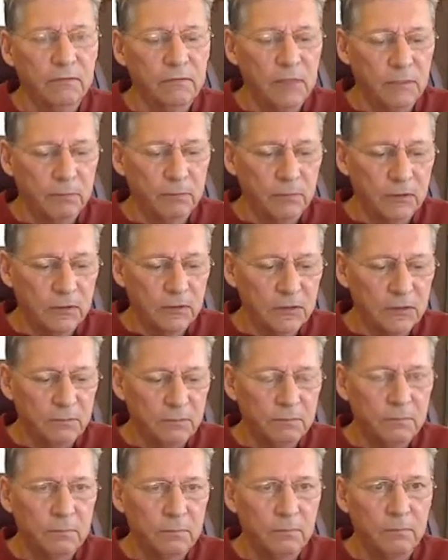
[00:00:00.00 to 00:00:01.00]
numbers,
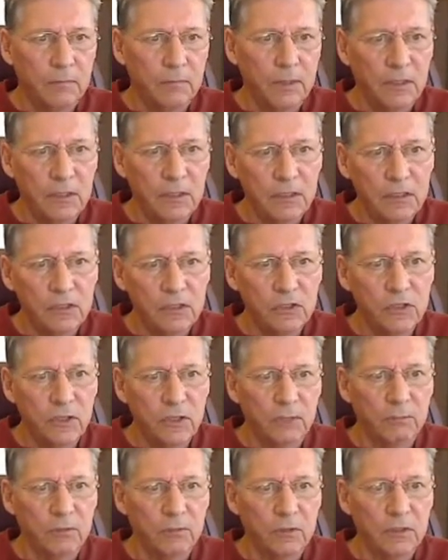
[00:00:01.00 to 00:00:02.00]
that each
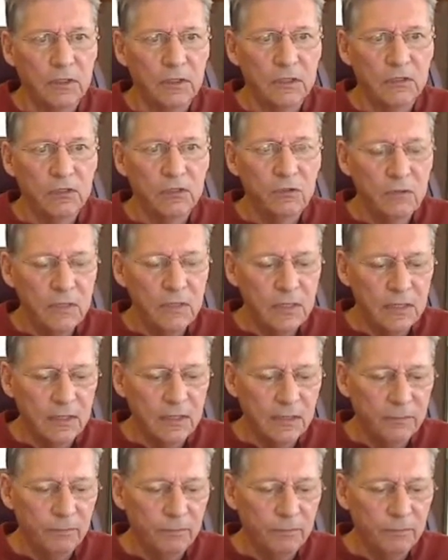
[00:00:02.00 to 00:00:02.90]
number is unique.